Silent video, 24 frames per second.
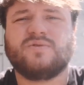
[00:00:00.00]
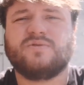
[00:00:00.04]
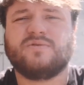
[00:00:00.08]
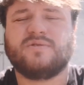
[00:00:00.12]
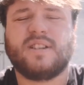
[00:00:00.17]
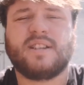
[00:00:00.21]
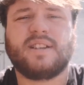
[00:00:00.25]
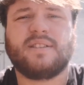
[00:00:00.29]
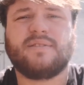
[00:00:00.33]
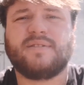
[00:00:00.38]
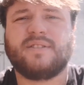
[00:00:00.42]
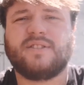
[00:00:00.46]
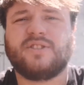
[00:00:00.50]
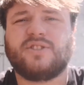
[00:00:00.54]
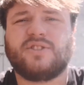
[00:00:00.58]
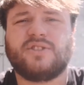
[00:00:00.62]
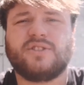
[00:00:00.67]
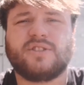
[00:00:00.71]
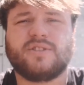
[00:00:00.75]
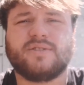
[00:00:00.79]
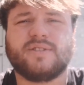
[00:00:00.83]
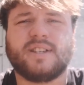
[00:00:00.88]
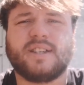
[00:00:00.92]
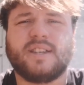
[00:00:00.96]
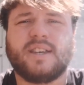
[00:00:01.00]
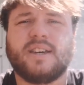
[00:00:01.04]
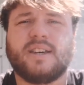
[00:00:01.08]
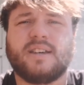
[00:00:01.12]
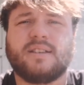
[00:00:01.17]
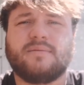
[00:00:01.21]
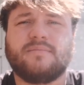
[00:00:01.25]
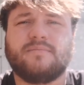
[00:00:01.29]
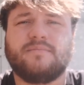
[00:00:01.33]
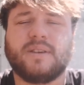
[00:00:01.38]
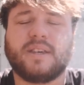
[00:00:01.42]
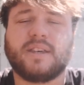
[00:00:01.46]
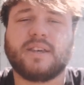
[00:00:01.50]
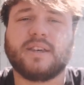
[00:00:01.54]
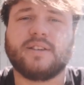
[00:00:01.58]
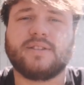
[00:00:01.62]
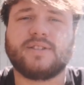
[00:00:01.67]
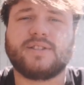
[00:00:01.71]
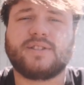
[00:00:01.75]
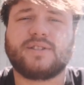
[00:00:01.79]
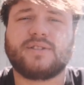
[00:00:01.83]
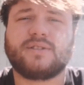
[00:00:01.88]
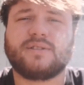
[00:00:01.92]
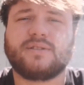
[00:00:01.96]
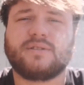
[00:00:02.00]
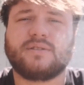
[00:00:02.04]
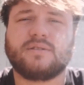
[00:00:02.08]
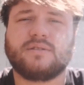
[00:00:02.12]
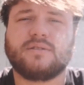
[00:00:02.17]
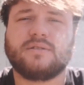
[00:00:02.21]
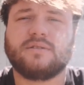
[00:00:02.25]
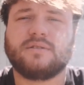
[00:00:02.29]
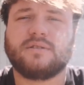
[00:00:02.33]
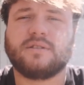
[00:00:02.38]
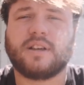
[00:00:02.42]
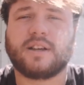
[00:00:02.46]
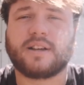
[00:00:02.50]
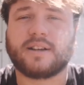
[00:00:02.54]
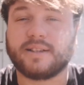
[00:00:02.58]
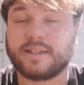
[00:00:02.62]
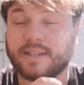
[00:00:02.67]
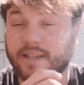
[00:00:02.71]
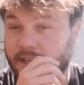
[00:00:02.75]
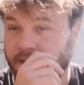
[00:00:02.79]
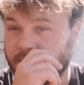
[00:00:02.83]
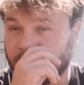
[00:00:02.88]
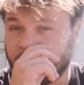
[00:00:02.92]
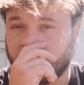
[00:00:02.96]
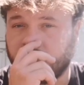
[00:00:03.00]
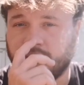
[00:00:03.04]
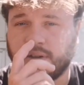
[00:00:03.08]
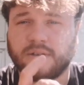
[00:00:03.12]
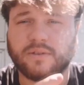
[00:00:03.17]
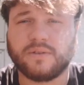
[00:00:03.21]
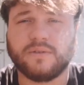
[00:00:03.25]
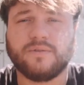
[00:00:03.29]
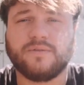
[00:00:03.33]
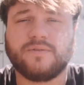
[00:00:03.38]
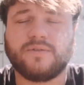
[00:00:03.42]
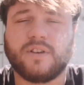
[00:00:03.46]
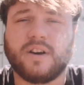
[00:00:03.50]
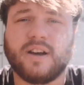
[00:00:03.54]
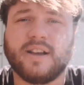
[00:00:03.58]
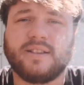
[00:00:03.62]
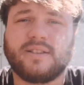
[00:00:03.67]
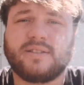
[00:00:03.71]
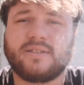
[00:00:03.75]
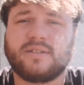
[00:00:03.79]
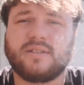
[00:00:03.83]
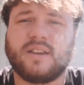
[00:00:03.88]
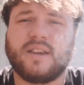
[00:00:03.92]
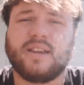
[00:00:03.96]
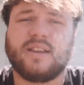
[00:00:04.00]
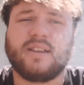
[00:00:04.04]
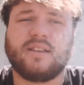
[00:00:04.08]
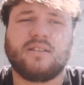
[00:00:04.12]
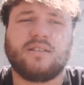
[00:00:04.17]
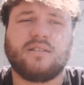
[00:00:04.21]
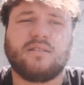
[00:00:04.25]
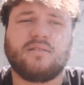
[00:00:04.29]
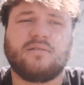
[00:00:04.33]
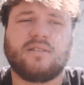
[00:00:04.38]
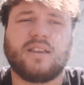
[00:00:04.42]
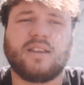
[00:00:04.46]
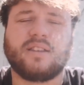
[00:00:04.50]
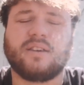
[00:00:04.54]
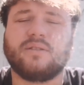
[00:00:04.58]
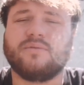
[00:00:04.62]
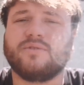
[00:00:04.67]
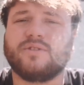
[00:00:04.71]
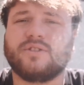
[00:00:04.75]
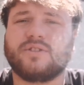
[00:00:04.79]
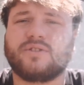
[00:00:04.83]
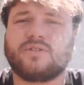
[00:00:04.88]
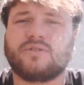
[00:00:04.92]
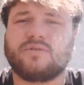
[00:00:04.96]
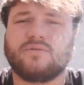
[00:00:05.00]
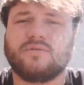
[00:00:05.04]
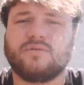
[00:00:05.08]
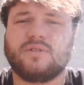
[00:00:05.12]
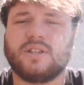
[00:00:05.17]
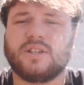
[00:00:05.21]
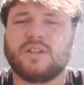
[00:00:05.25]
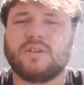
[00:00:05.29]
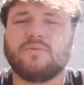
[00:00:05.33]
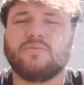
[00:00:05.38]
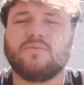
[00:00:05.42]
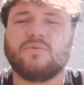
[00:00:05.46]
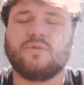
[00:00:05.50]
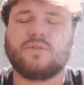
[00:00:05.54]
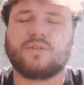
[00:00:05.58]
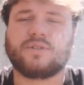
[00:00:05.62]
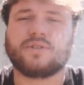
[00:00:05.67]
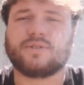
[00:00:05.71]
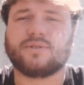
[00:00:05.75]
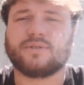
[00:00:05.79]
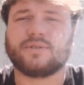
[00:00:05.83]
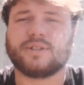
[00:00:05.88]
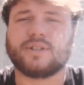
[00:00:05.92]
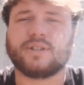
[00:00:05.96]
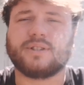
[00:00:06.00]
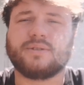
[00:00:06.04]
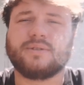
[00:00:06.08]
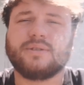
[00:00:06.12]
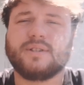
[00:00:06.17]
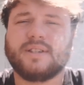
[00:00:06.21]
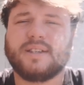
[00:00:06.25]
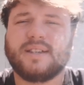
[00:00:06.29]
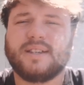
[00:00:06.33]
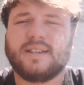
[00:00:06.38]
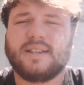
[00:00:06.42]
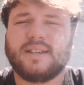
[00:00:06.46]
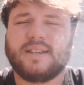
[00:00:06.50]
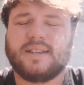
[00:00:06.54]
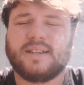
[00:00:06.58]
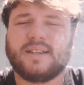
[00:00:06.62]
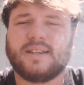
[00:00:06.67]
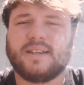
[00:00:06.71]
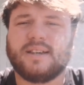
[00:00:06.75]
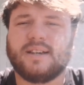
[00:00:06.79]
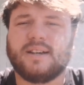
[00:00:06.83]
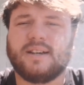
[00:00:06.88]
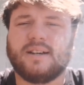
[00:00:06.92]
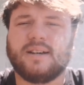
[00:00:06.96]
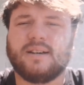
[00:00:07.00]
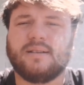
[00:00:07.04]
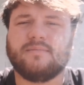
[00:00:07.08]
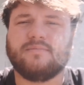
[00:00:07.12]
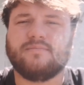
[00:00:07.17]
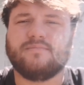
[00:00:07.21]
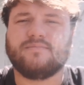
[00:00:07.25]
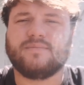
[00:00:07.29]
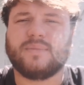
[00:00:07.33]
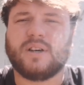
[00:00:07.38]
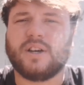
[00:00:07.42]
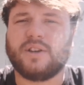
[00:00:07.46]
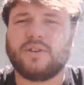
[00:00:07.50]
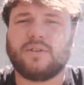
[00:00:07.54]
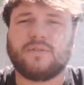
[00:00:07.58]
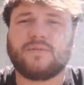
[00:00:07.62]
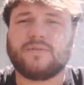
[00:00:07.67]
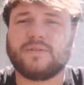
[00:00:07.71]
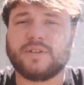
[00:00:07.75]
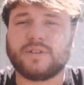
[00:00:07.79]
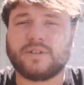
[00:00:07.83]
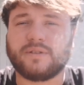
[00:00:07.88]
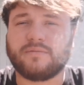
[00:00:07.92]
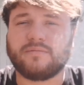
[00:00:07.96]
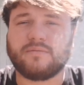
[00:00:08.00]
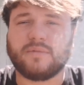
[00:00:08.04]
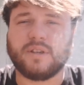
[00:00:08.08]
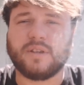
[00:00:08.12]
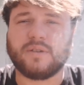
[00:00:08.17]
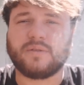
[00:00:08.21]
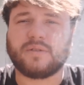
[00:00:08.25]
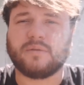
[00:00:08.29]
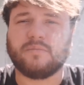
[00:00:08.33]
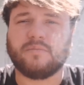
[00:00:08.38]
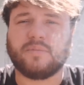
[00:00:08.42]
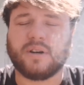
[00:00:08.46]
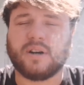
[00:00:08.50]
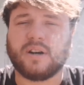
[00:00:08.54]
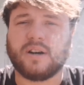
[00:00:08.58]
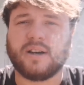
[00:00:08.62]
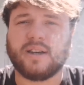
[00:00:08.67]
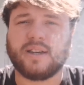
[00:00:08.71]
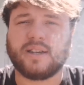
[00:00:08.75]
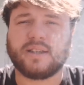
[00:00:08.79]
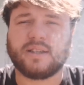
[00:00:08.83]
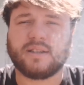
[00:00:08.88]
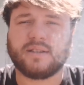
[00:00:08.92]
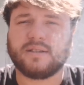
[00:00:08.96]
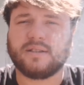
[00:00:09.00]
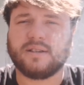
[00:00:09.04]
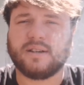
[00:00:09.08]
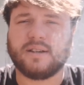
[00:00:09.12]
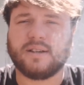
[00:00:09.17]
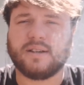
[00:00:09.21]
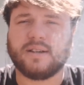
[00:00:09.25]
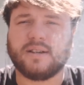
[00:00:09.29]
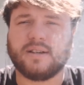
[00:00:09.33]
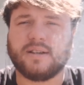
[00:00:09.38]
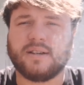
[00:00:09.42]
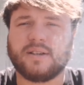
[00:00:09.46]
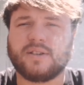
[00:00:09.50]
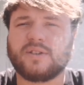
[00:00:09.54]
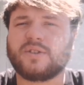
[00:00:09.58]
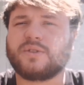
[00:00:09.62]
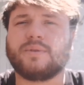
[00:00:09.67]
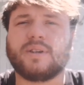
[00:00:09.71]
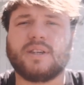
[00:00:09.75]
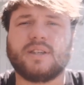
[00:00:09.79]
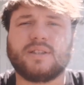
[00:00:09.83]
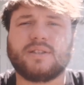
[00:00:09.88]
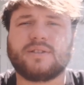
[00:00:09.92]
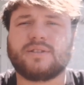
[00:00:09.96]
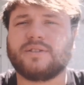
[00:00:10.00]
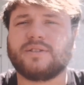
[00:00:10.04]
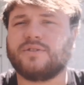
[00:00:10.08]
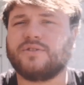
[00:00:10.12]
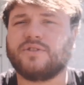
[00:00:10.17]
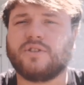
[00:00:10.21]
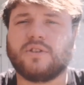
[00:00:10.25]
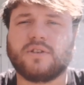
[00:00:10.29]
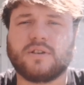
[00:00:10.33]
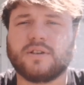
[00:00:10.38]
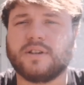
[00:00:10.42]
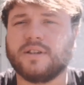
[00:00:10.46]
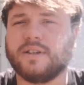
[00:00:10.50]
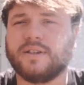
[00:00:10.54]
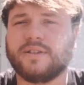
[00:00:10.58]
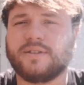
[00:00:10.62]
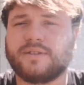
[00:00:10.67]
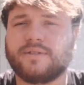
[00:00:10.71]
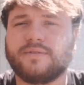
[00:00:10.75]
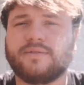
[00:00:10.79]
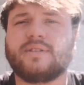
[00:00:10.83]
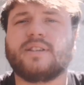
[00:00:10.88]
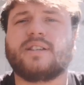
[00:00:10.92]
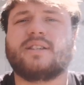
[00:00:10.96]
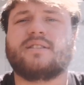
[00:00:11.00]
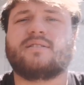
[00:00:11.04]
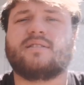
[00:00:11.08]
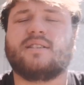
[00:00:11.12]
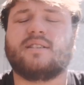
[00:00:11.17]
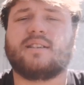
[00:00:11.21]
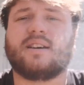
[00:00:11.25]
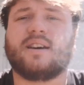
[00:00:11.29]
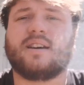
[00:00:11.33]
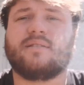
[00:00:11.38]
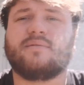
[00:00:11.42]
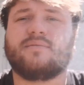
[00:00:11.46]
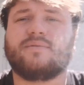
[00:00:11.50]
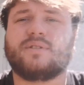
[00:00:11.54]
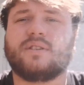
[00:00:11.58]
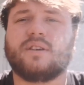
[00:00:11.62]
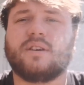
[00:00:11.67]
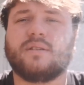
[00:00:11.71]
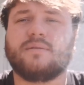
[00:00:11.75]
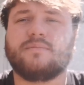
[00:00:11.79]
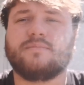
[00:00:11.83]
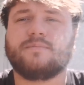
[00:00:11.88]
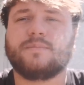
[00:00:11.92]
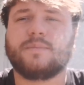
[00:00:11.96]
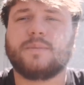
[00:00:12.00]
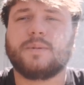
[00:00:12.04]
Or anything sugary, yeah, because like I said, on the long haul flights, they don't just walk through and offer you to buy sweets and chocolates and things like that. So